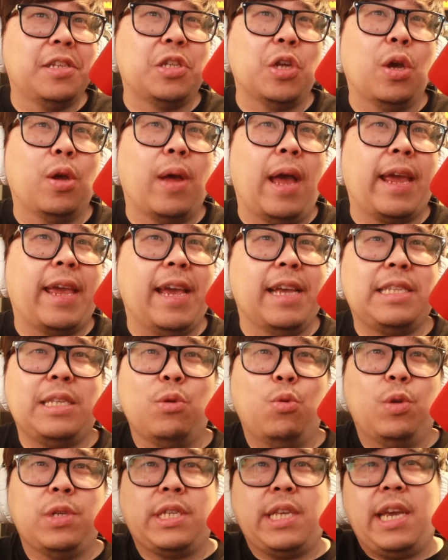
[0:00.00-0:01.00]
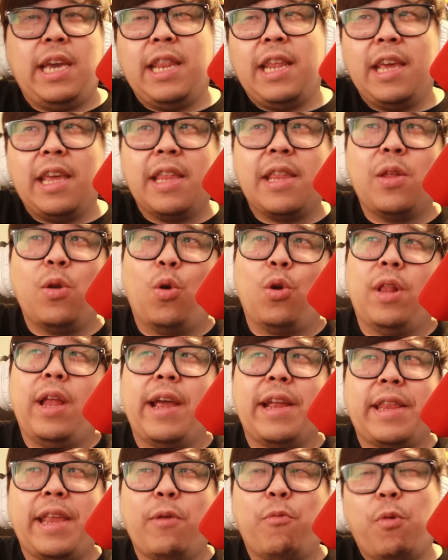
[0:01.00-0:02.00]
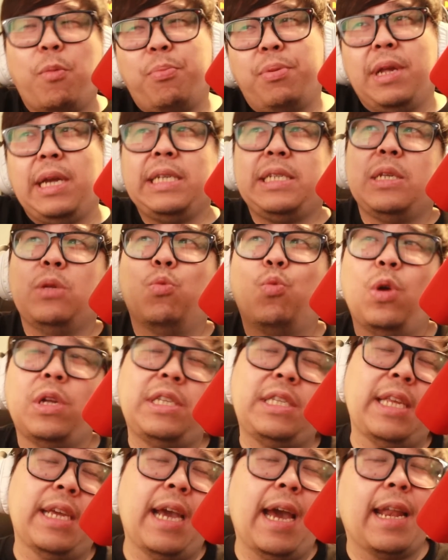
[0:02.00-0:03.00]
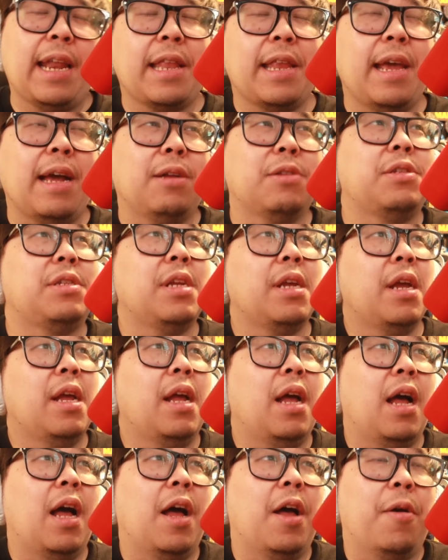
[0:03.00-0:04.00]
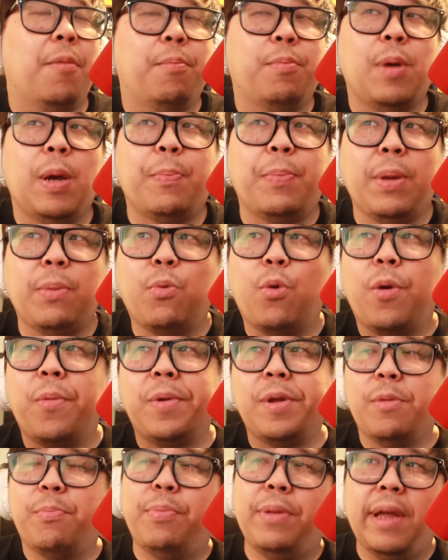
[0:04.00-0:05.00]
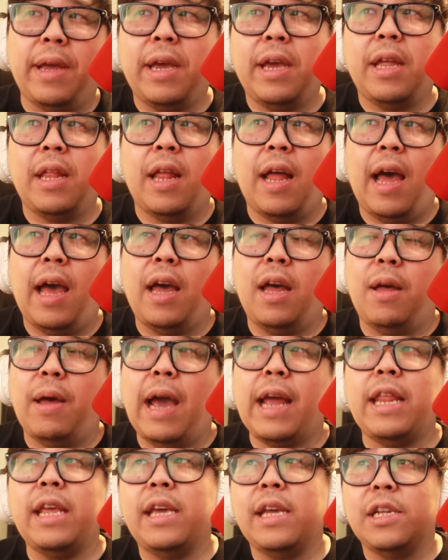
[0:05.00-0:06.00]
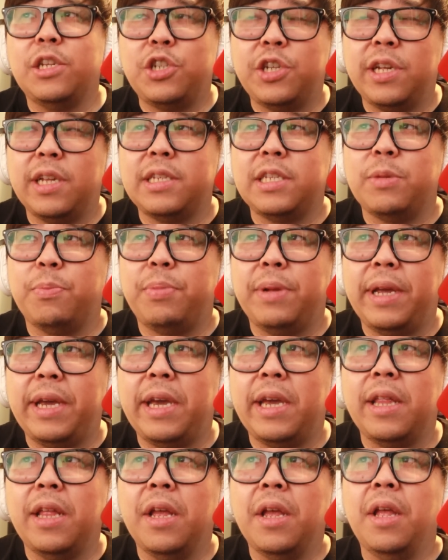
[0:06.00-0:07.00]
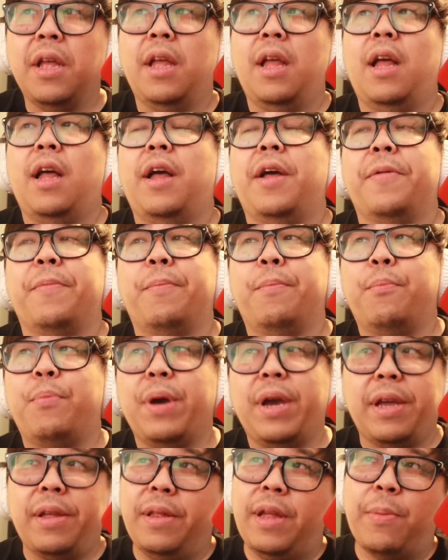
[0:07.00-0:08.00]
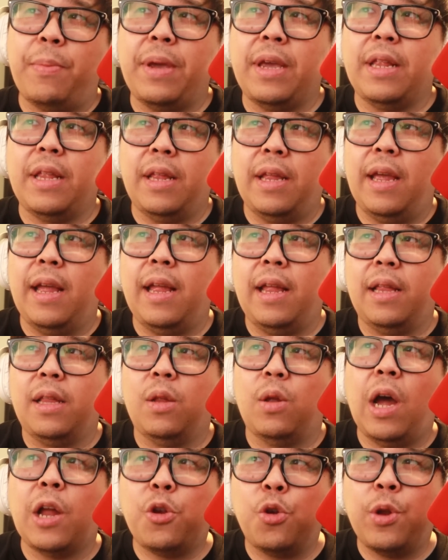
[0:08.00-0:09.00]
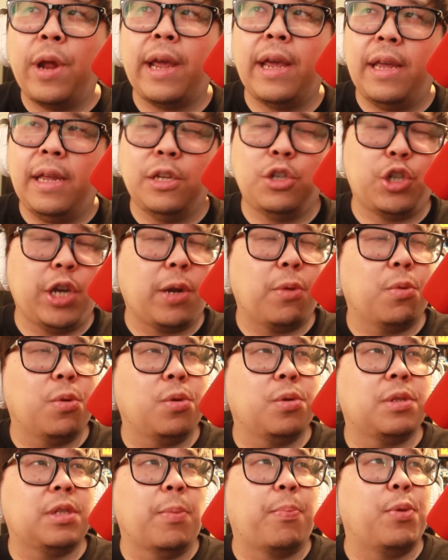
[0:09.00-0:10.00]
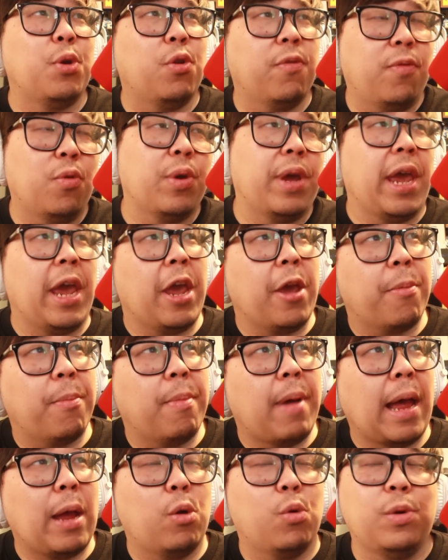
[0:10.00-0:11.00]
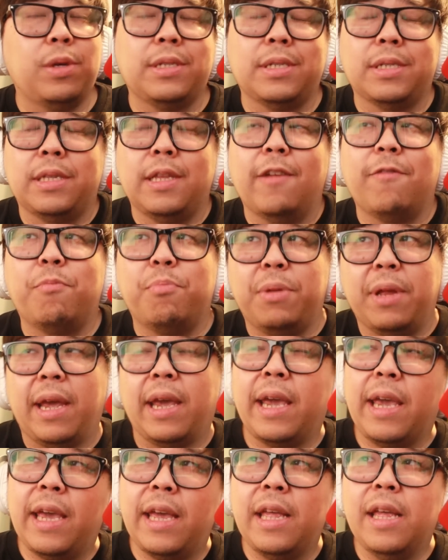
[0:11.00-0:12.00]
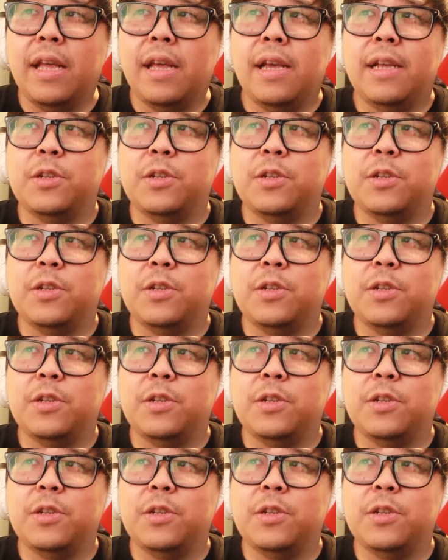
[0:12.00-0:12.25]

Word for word: So I guess it was hidden or like they replaced it once they got announced. Um, but people were able to play it. I, I didn't get a chance to play it. Um, but I mean, Under Night in general, it's a beautiful game. I always love playing it.